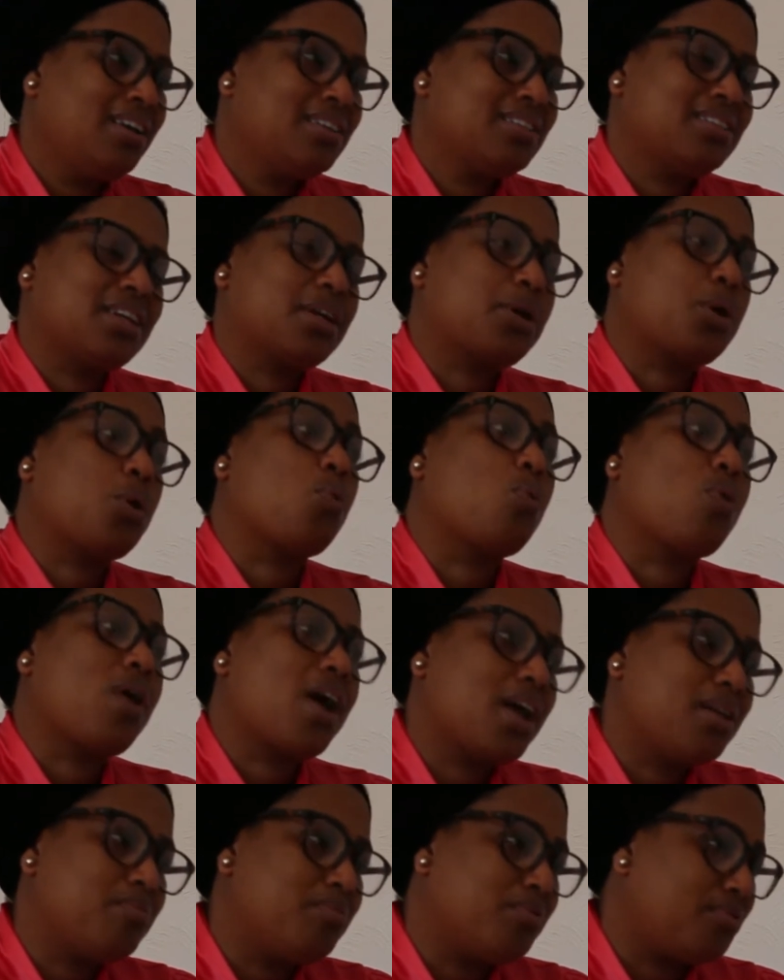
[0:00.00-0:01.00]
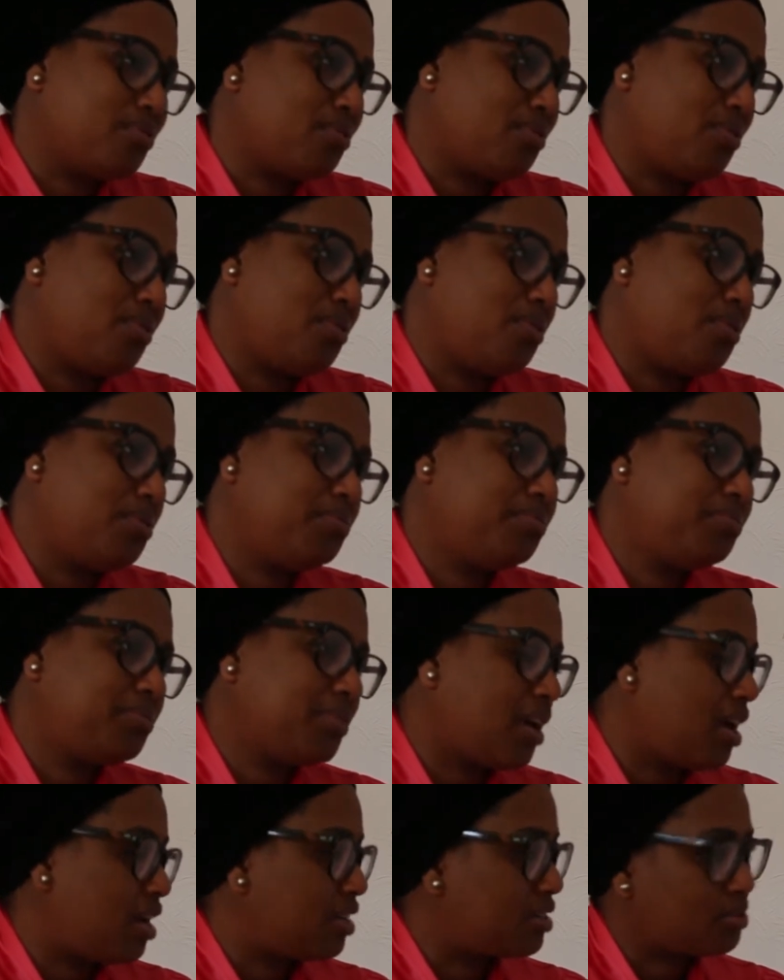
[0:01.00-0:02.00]
take a while before
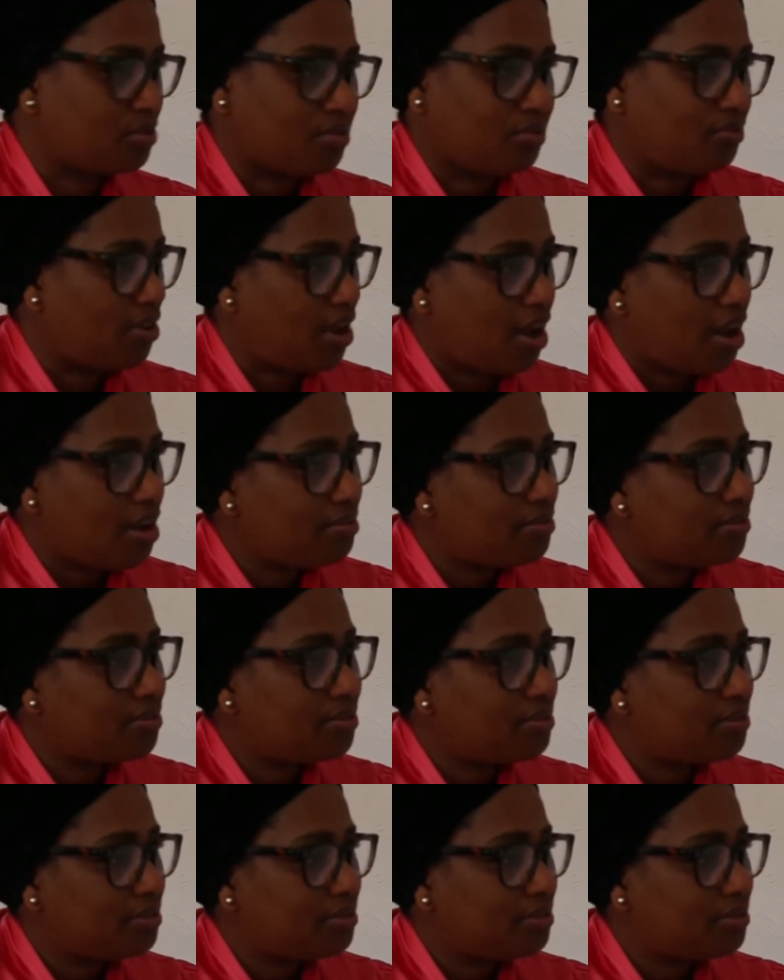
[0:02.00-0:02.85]
I survived.